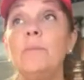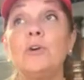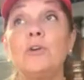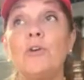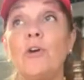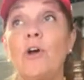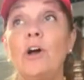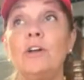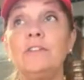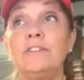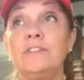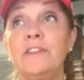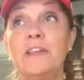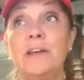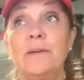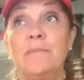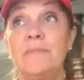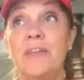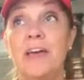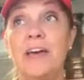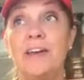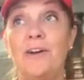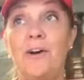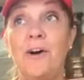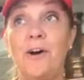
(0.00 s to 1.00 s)
across them
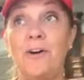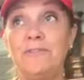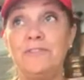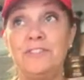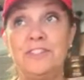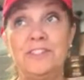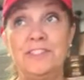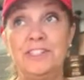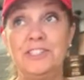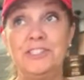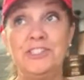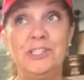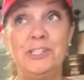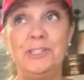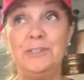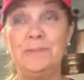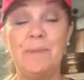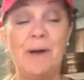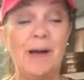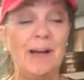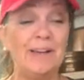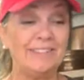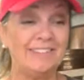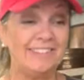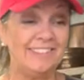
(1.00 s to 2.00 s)
that often, the cheese
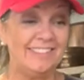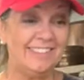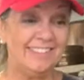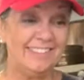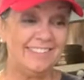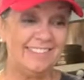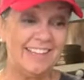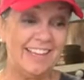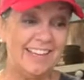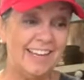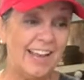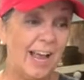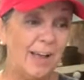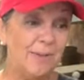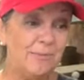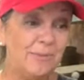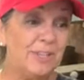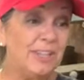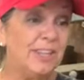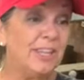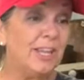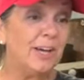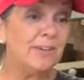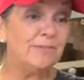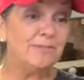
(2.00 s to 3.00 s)
boxes. And I would
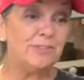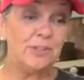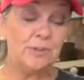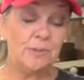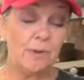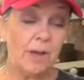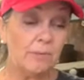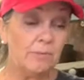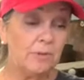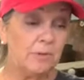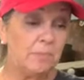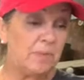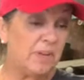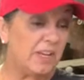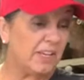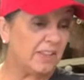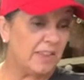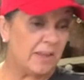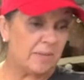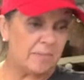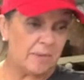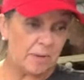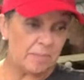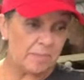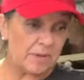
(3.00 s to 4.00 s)
love to. I would pick
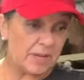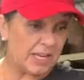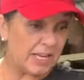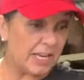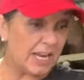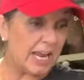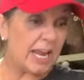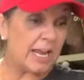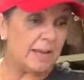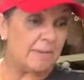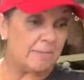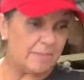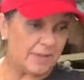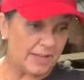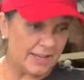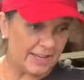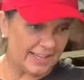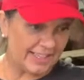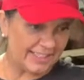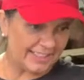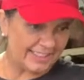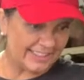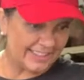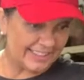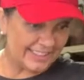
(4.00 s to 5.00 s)
them up in a
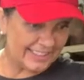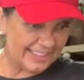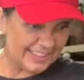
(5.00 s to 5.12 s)
minute.